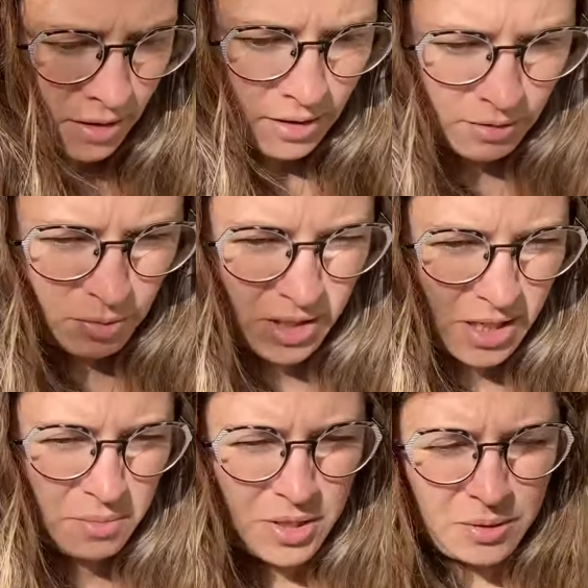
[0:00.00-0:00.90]
um, which
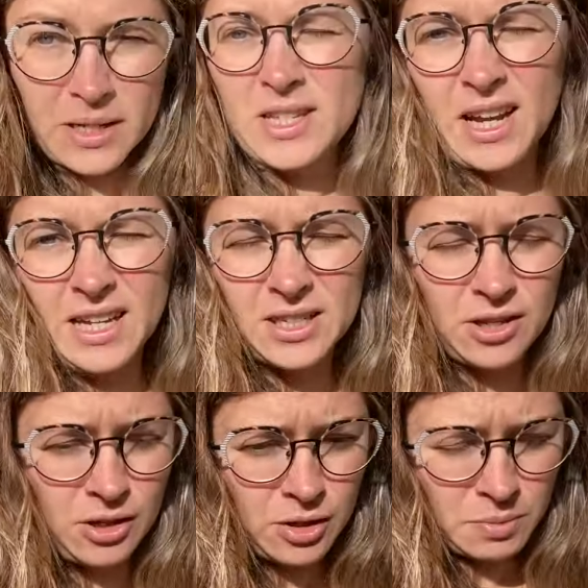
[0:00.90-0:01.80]
I'm so excited to
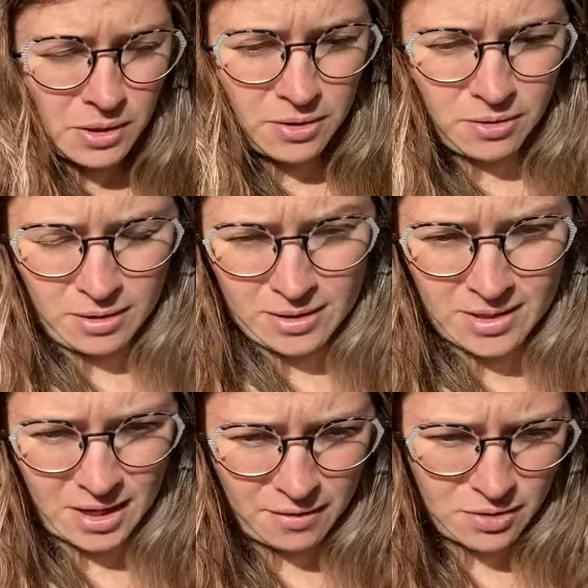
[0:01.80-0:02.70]
use because
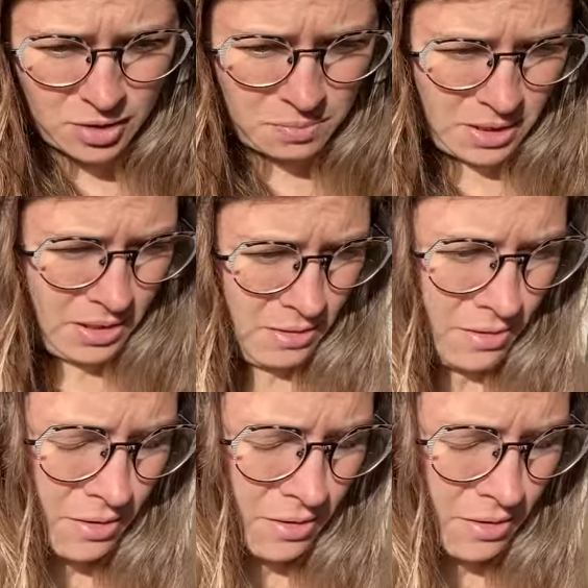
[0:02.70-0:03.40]
I've just been